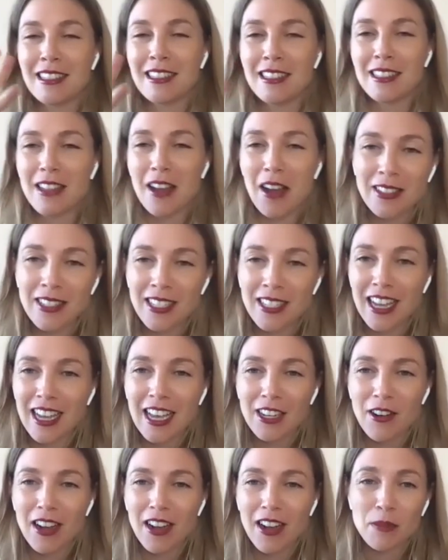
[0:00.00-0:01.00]
not to
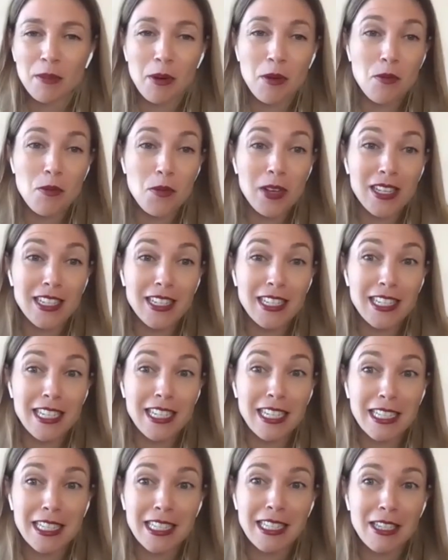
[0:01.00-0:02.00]
digress, but we
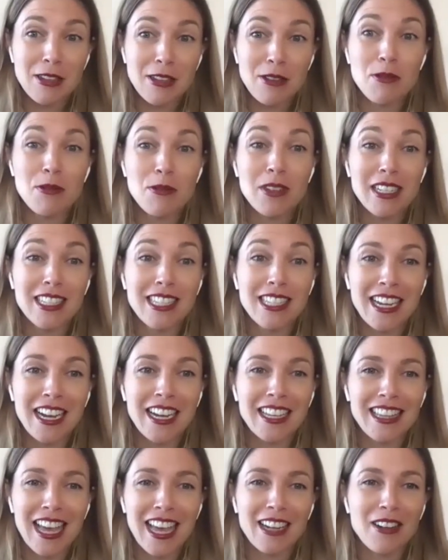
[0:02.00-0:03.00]
did, you did
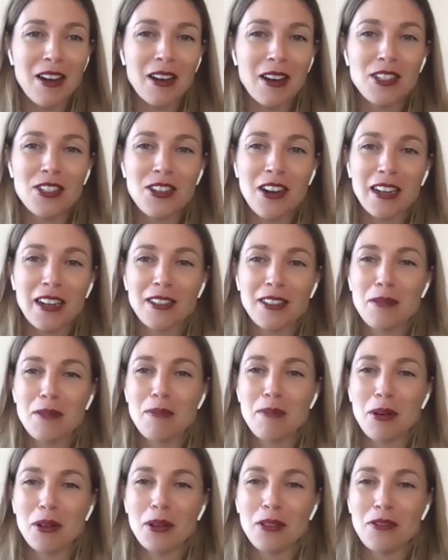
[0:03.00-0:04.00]
sign that contract on
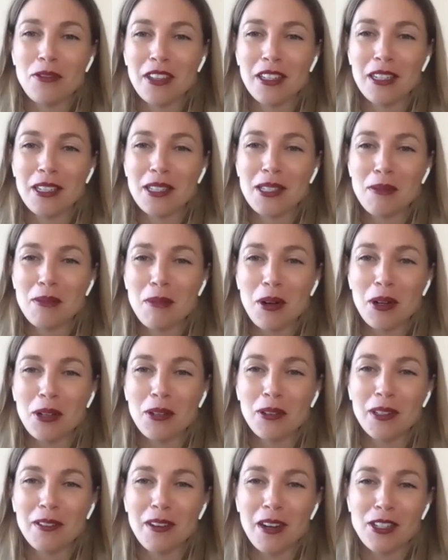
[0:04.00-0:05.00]
both a Venus and
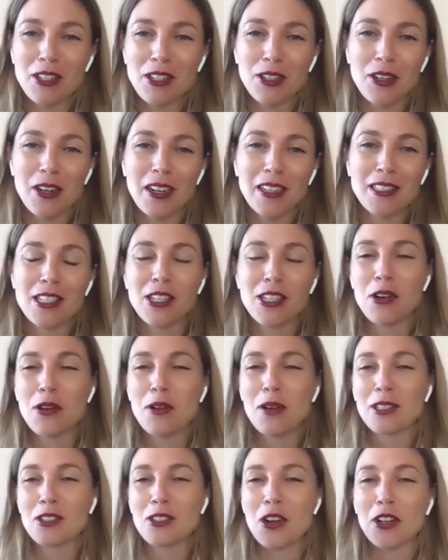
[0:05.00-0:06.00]
Mercury retrograde. So
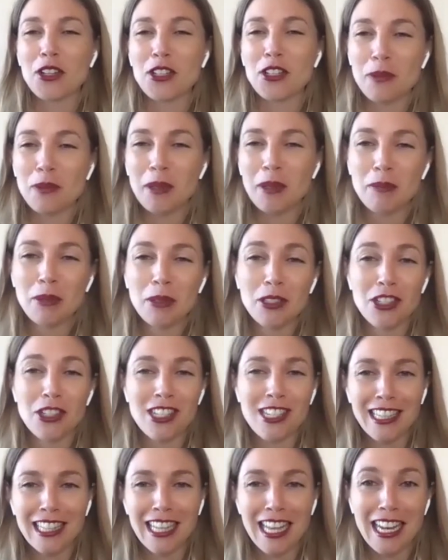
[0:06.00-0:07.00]
astrology people,
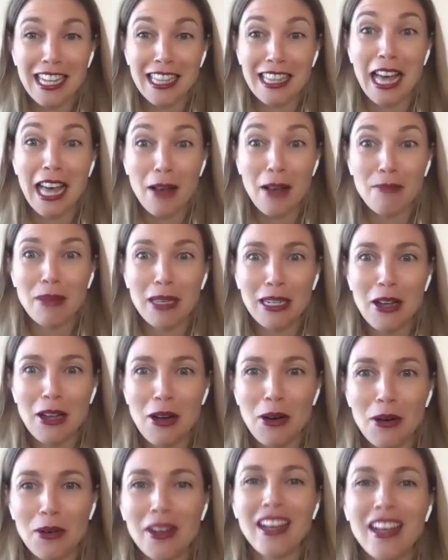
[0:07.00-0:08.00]
just let it not be
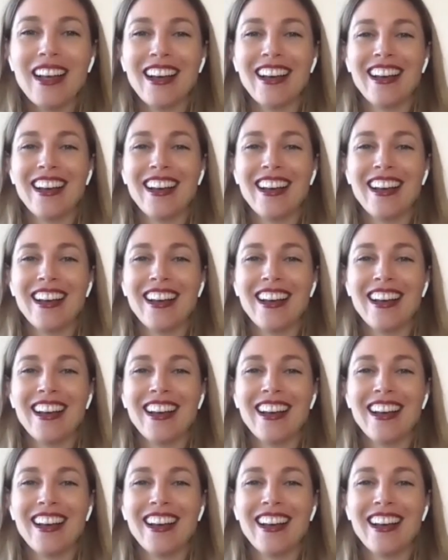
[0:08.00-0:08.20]
known.